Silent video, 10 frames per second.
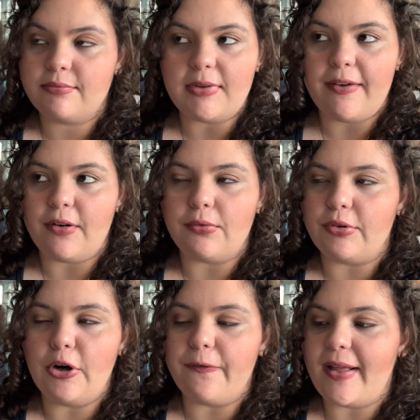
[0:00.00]
I don't
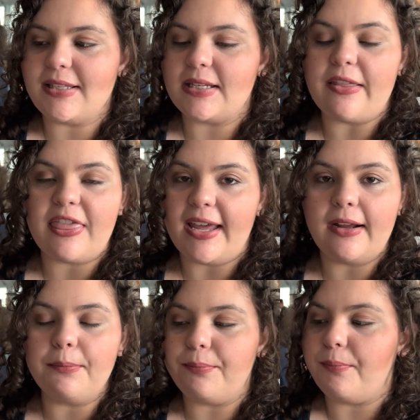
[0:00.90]
know if that's a
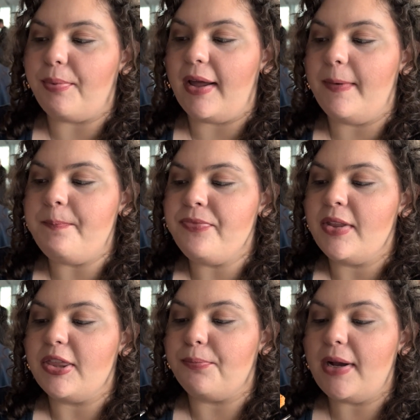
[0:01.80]
thing, but
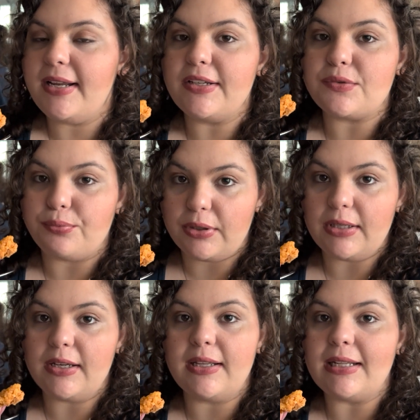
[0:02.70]
the breading is really good.